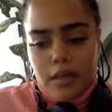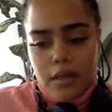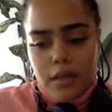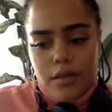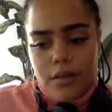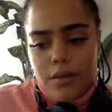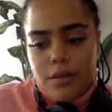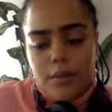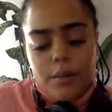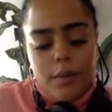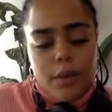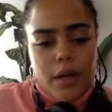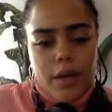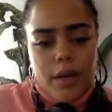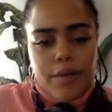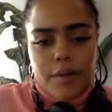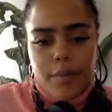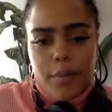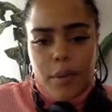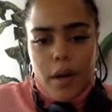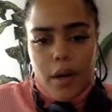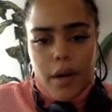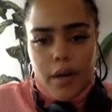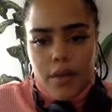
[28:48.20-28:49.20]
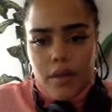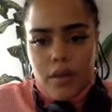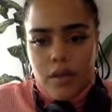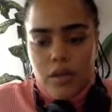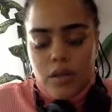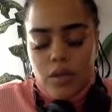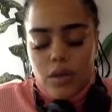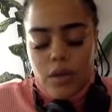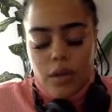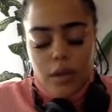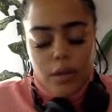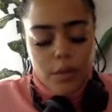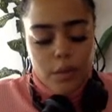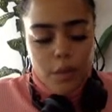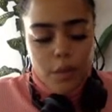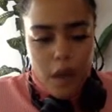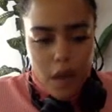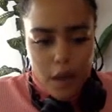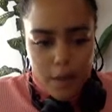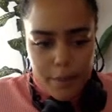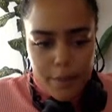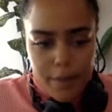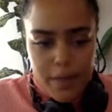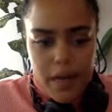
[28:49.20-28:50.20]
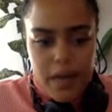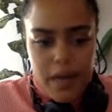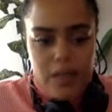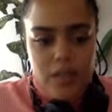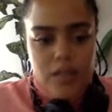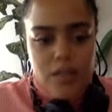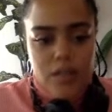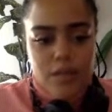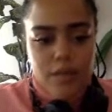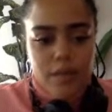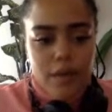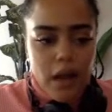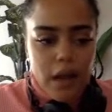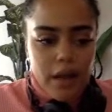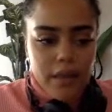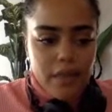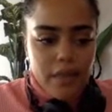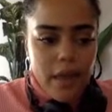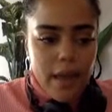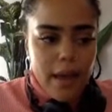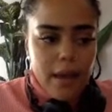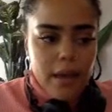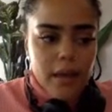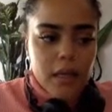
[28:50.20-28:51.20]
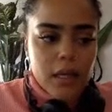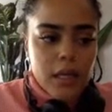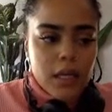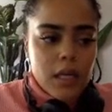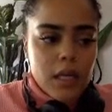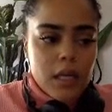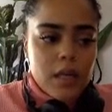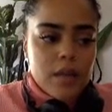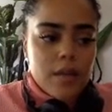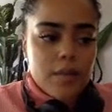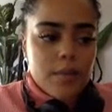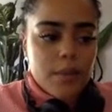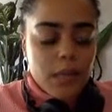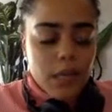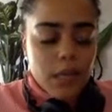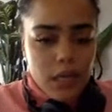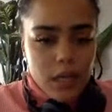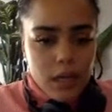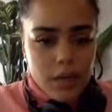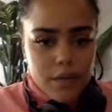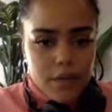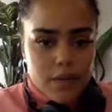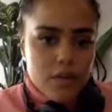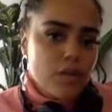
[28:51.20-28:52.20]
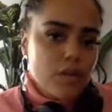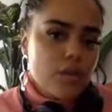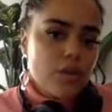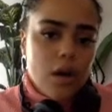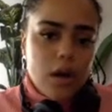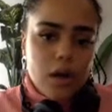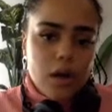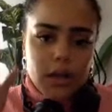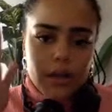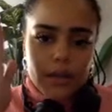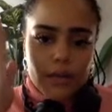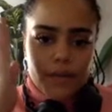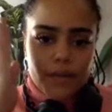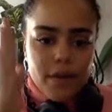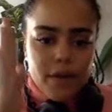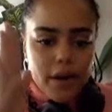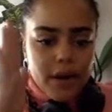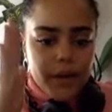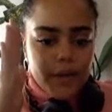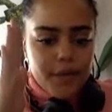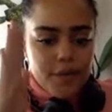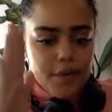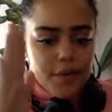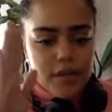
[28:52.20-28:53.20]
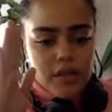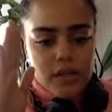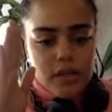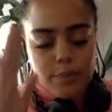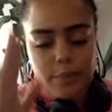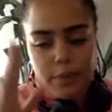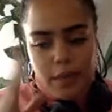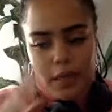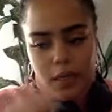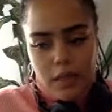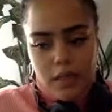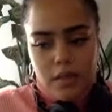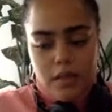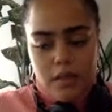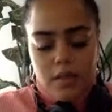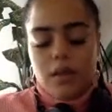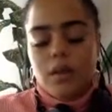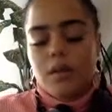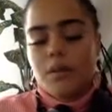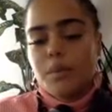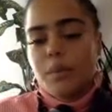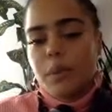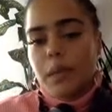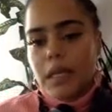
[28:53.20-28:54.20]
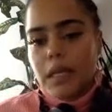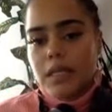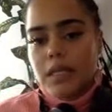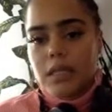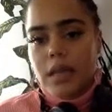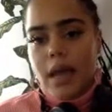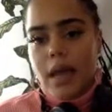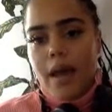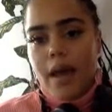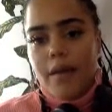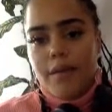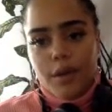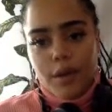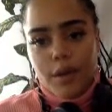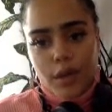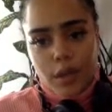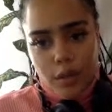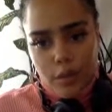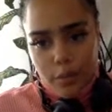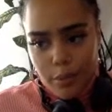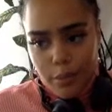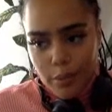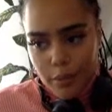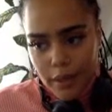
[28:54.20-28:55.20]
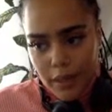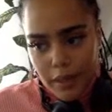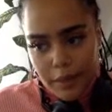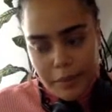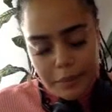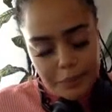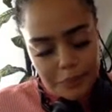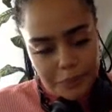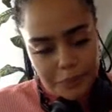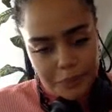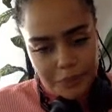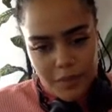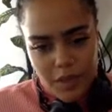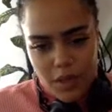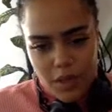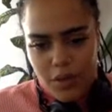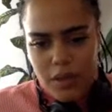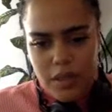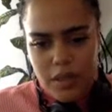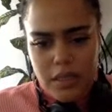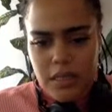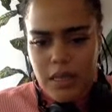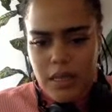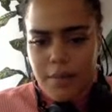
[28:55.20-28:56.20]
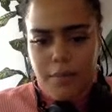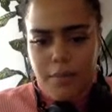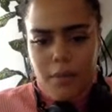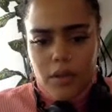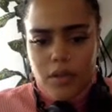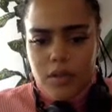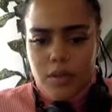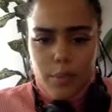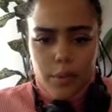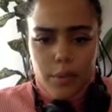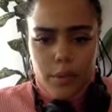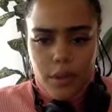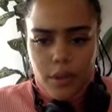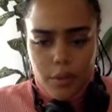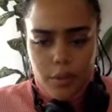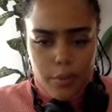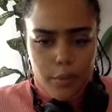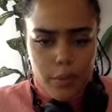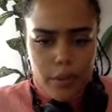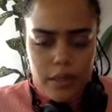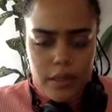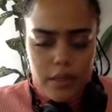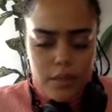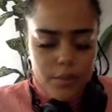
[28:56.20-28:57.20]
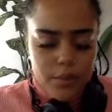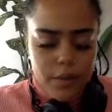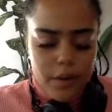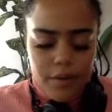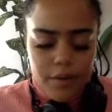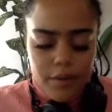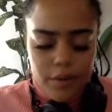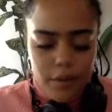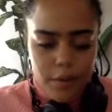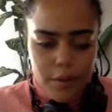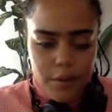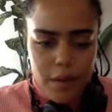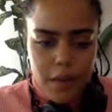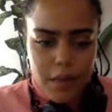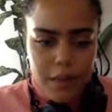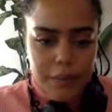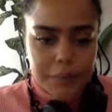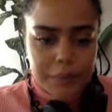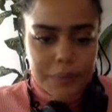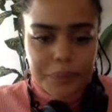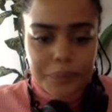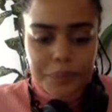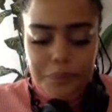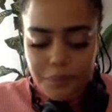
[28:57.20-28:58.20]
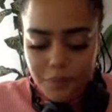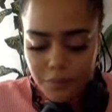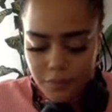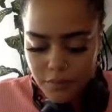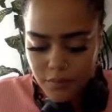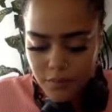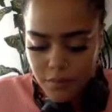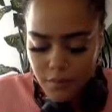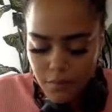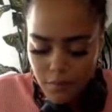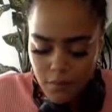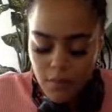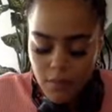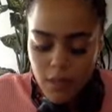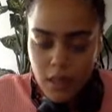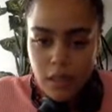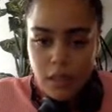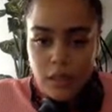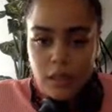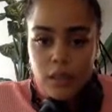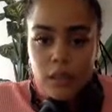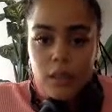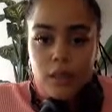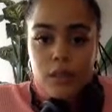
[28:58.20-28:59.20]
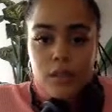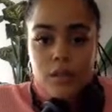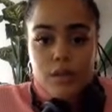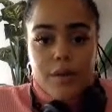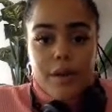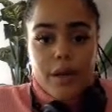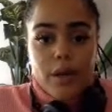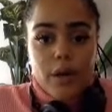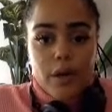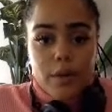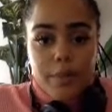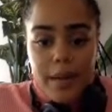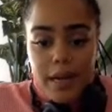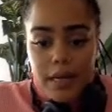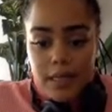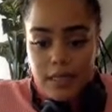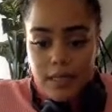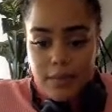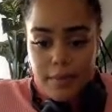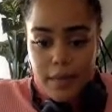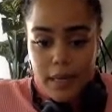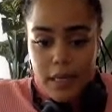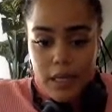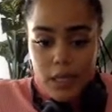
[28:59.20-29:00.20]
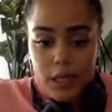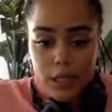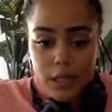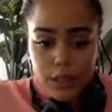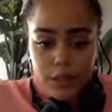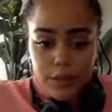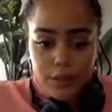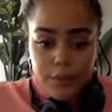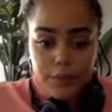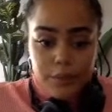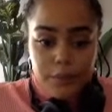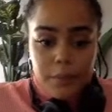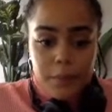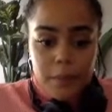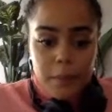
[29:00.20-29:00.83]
to whatever part in the song you want, but I just find that the beginning of the song on the very first beat is a good place to have your cue point. You can set multiple cue points wherever you want. So I go back to my cue.